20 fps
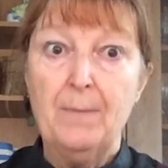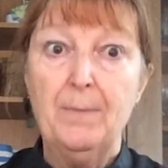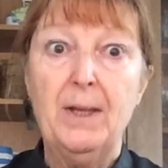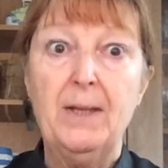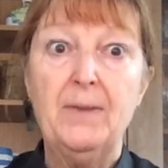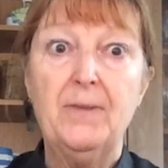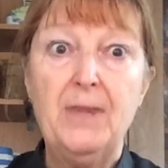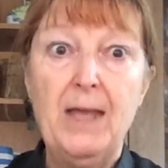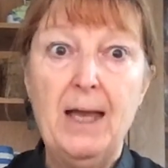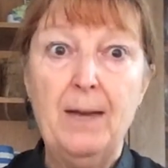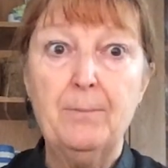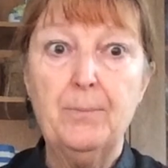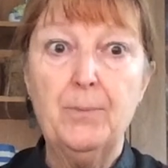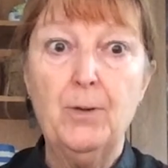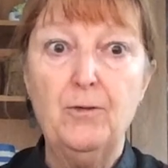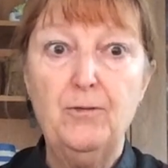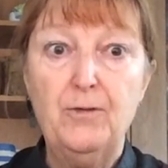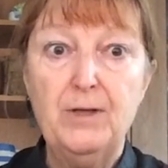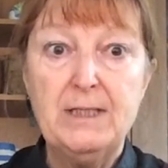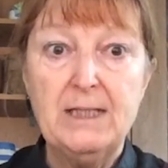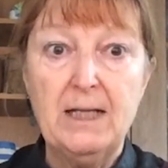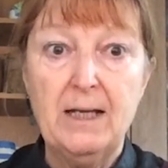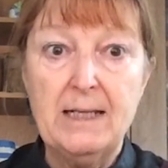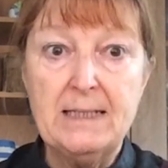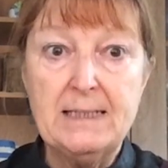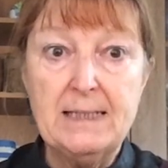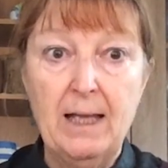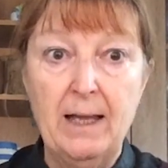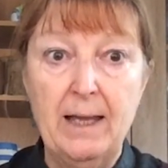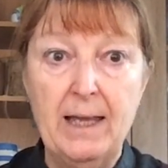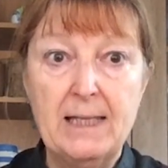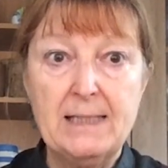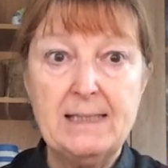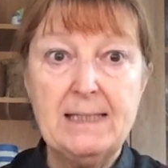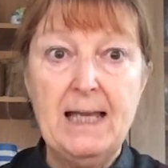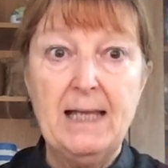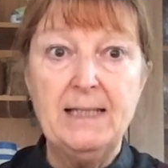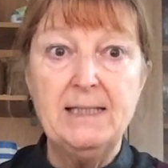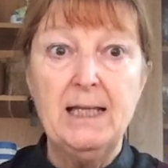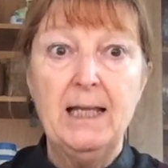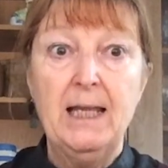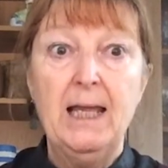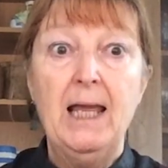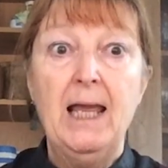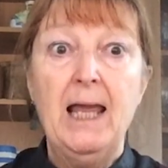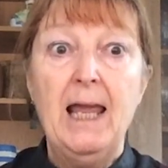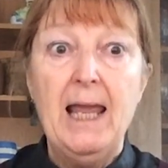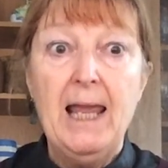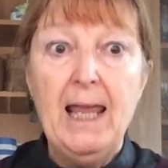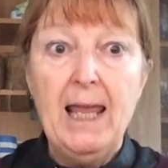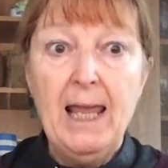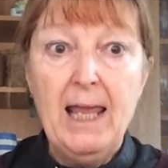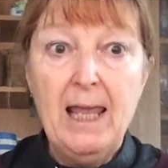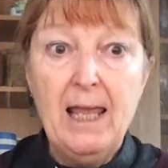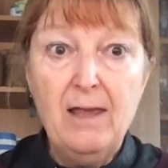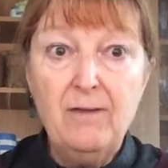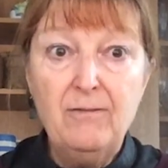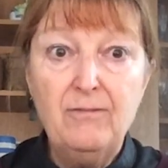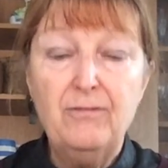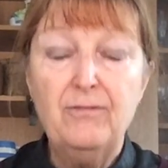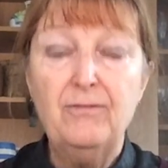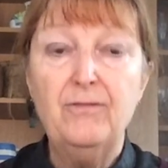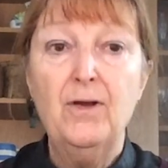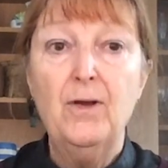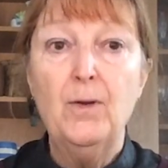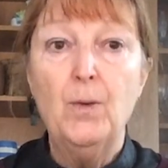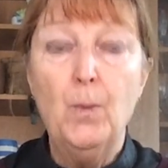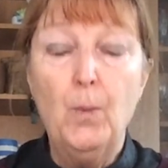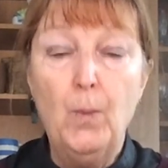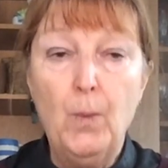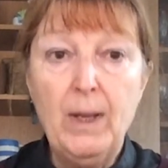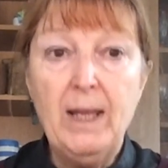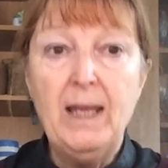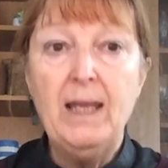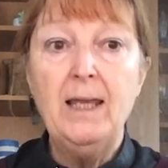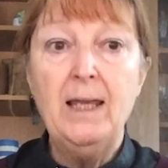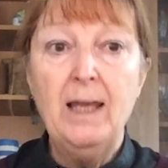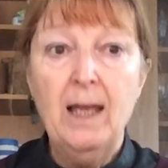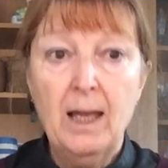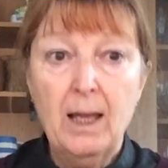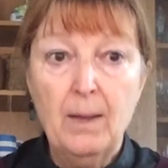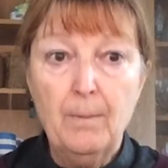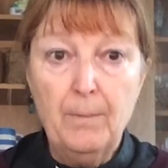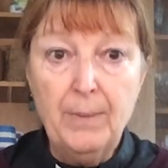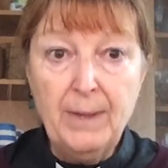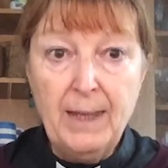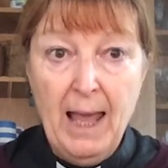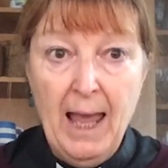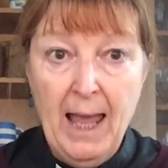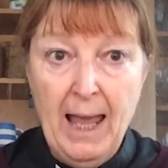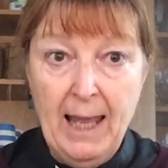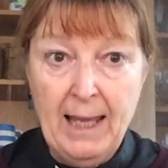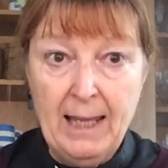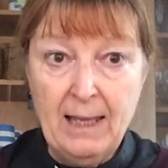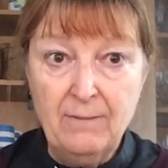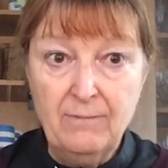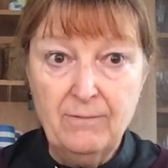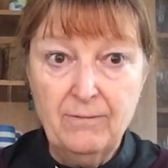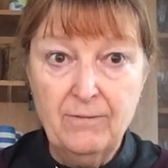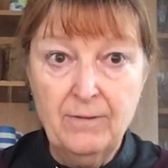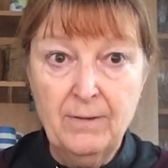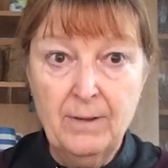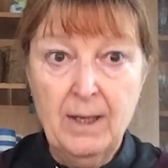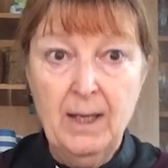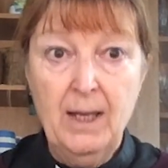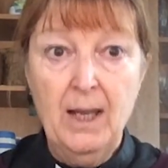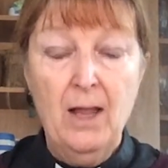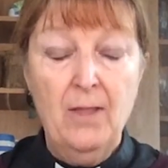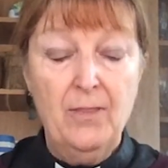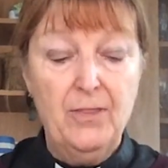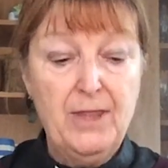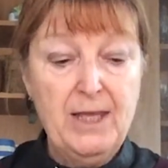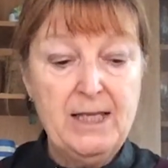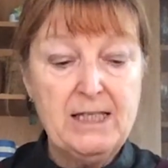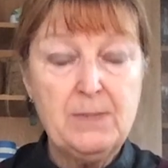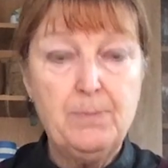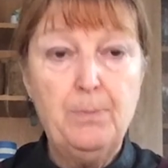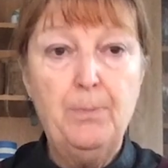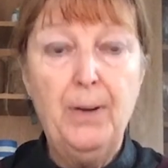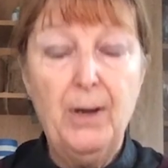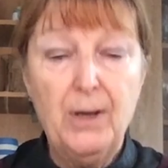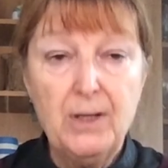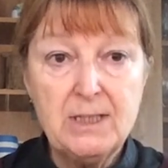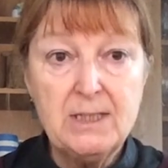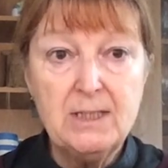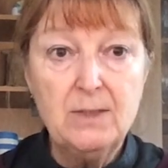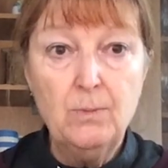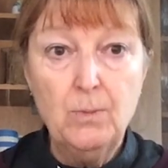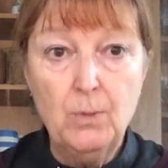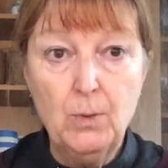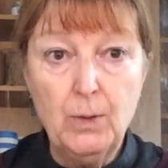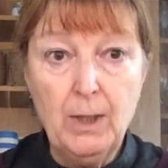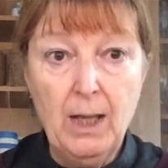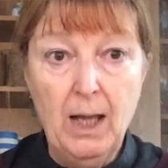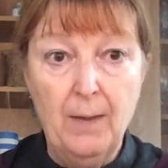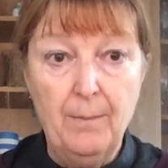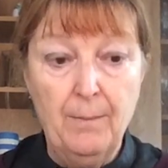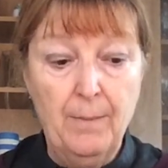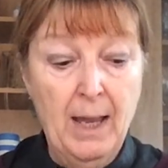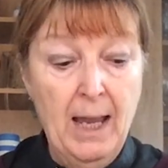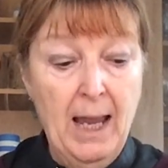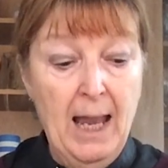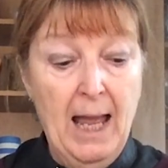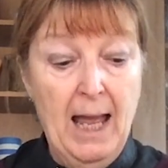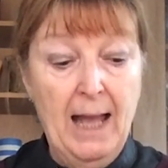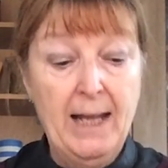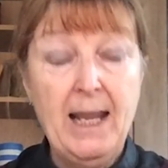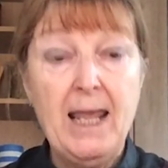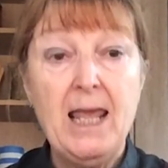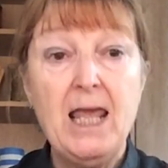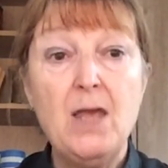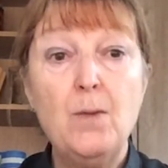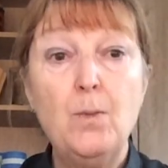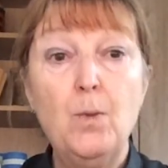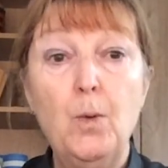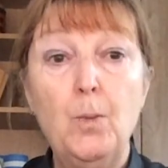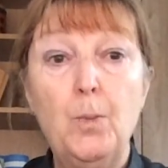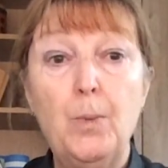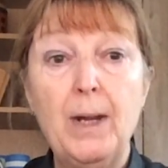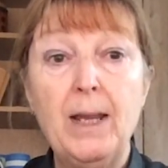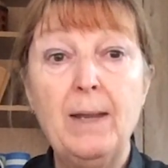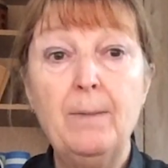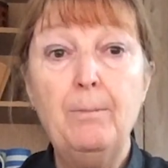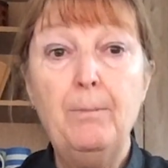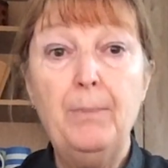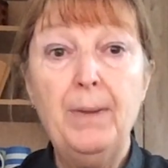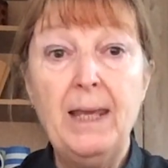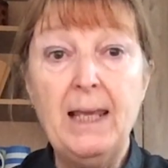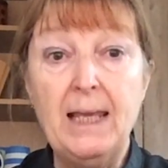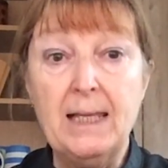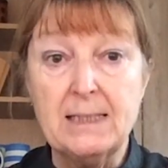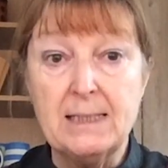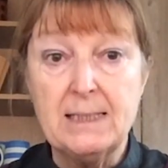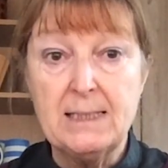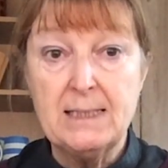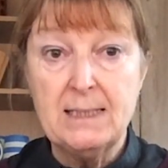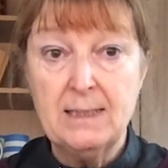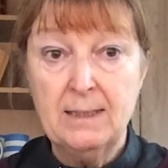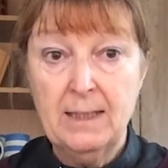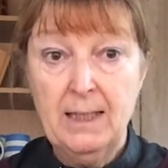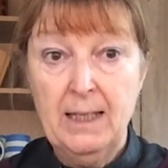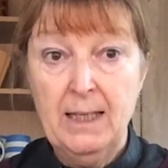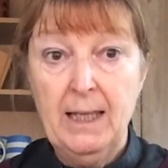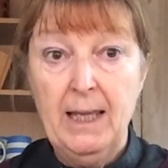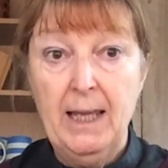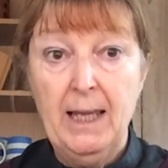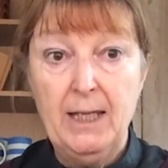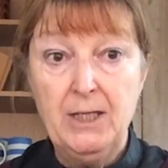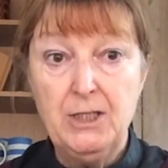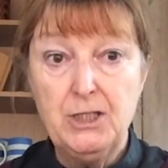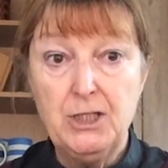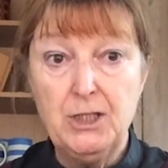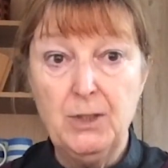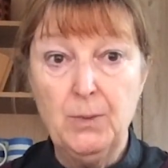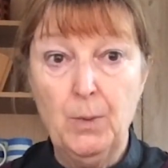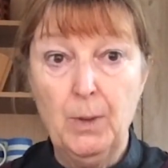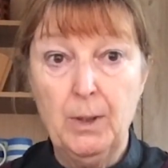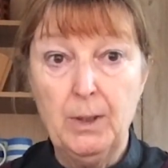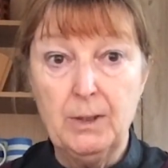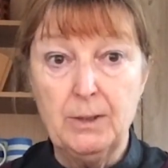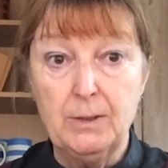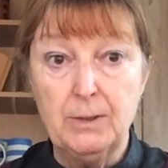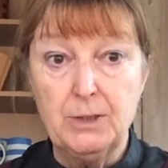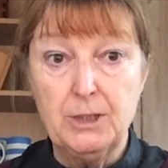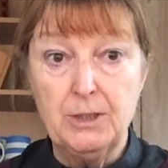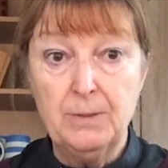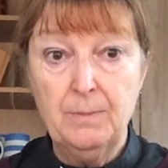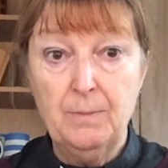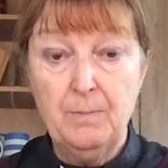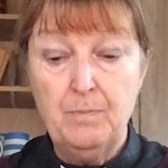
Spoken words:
But that prophet Isaiah said, if we behave, this person will come and he will bring peace into the world.